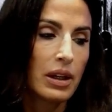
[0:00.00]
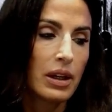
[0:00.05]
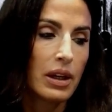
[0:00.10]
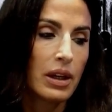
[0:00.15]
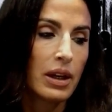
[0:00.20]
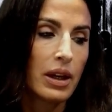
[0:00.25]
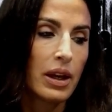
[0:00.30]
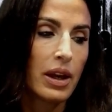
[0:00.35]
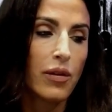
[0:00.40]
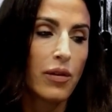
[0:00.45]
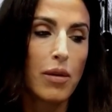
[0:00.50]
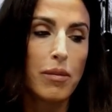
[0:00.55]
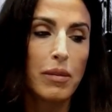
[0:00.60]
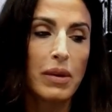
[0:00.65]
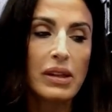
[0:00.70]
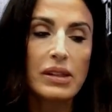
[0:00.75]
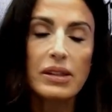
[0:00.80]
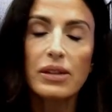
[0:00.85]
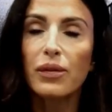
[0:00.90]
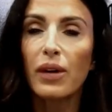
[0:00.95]
If it
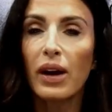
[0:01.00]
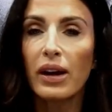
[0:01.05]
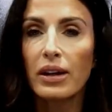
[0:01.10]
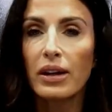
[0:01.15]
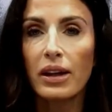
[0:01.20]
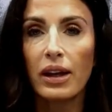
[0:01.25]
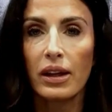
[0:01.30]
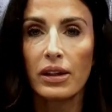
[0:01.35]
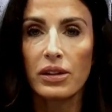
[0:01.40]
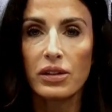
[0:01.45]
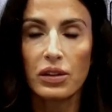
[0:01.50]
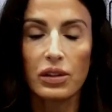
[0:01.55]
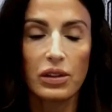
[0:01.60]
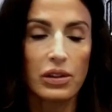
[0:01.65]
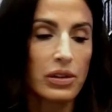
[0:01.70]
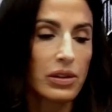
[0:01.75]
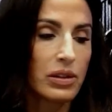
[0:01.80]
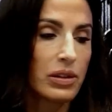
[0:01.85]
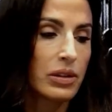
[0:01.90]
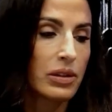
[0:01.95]
means finding
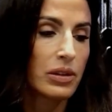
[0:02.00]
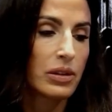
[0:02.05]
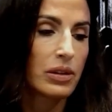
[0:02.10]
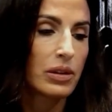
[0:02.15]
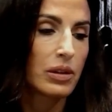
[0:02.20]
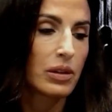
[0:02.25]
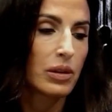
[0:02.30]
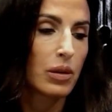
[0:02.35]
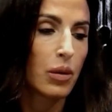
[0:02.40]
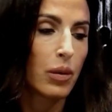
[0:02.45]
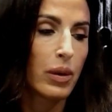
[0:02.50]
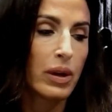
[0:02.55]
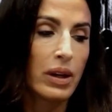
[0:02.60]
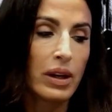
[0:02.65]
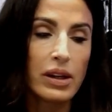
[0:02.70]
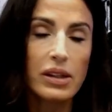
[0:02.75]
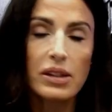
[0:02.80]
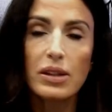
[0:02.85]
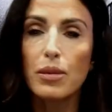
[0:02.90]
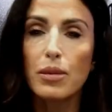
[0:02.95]
answers, we
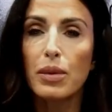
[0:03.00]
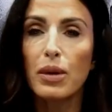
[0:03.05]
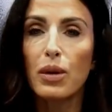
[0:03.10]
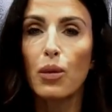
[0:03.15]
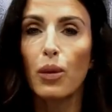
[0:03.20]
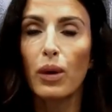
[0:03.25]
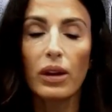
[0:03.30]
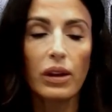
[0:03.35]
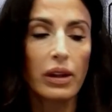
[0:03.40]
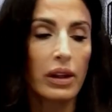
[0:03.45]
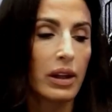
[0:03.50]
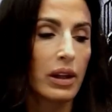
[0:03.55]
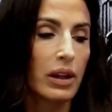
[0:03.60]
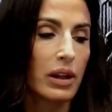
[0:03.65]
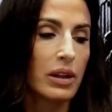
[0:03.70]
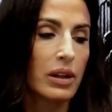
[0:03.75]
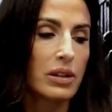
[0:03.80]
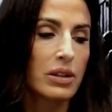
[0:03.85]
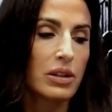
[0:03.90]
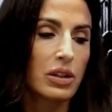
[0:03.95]
need to be
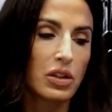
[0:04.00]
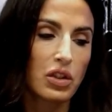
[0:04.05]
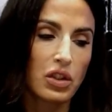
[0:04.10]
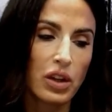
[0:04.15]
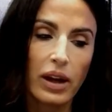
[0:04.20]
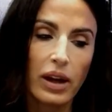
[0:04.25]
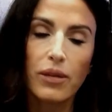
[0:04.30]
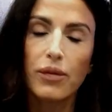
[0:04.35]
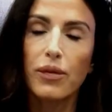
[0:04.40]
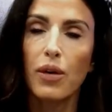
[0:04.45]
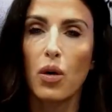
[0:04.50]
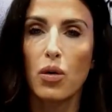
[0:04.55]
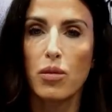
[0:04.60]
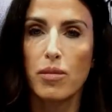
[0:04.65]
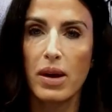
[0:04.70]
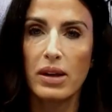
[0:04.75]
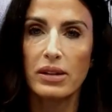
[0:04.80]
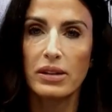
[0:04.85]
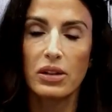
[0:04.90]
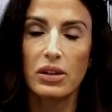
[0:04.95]
willing to check phone
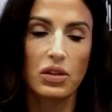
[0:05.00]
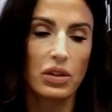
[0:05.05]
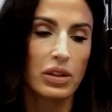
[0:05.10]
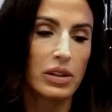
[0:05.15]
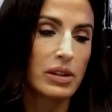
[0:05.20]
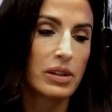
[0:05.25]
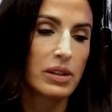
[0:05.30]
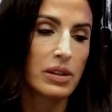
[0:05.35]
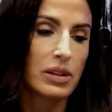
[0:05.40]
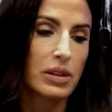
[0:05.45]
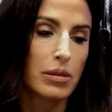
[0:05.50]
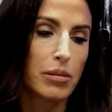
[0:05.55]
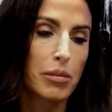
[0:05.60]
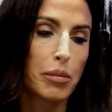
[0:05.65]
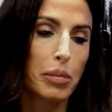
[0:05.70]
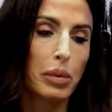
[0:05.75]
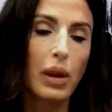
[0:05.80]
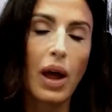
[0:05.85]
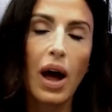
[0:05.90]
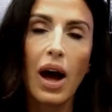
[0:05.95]
messages,
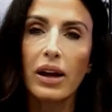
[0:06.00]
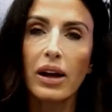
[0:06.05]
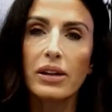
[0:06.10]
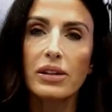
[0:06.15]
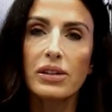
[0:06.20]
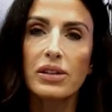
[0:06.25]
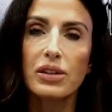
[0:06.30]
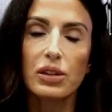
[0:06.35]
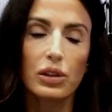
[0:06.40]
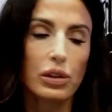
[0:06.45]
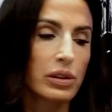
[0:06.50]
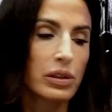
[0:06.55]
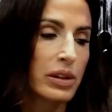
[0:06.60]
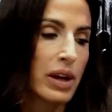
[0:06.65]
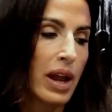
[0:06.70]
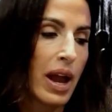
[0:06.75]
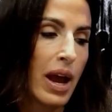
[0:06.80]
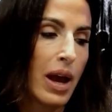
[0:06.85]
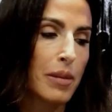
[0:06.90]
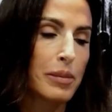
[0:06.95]
block certain
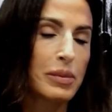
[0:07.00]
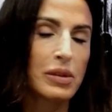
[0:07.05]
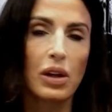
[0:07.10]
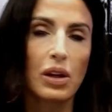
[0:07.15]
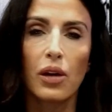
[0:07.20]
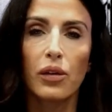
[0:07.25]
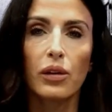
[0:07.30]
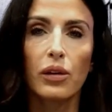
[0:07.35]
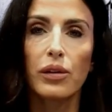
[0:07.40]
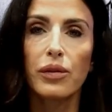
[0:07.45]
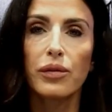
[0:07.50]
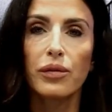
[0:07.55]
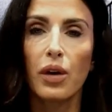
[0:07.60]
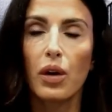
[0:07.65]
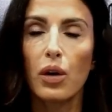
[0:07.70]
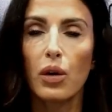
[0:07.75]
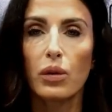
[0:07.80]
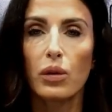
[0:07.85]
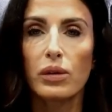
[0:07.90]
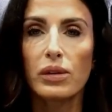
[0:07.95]
apps on their
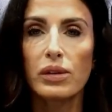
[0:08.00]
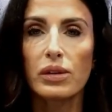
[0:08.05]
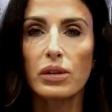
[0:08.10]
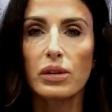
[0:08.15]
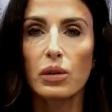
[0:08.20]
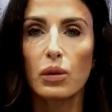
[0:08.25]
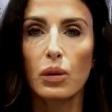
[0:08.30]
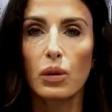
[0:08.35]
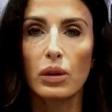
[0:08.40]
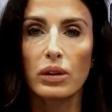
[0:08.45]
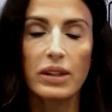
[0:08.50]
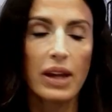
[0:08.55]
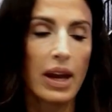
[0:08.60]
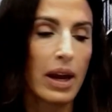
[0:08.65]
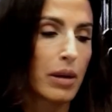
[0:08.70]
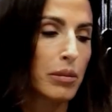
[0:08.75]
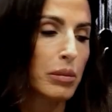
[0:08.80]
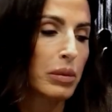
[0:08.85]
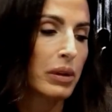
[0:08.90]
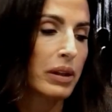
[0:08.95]
phones or
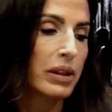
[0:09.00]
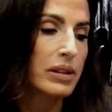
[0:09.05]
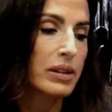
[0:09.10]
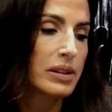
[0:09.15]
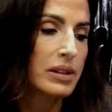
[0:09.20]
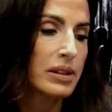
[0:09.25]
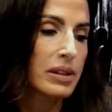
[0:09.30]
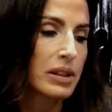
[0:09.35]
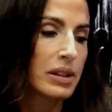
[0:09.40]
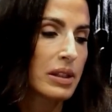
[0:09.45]
tablets,